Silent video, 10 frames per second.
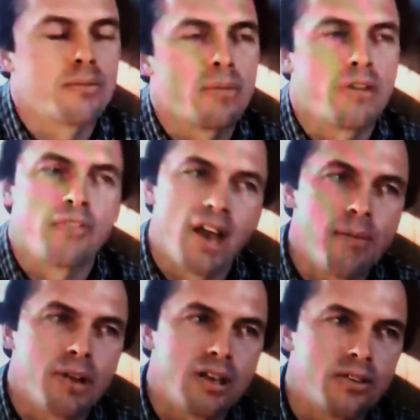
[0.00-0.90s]
My
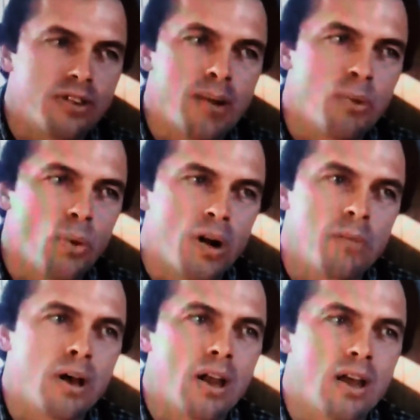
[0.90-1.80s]
family is number one in
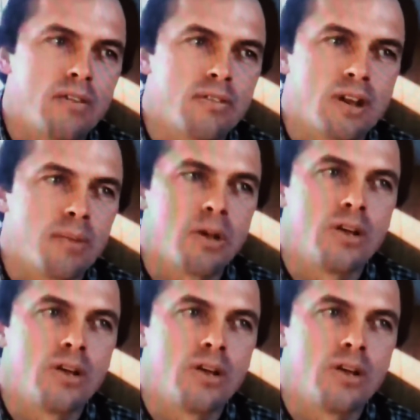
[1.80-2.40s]
my life, not my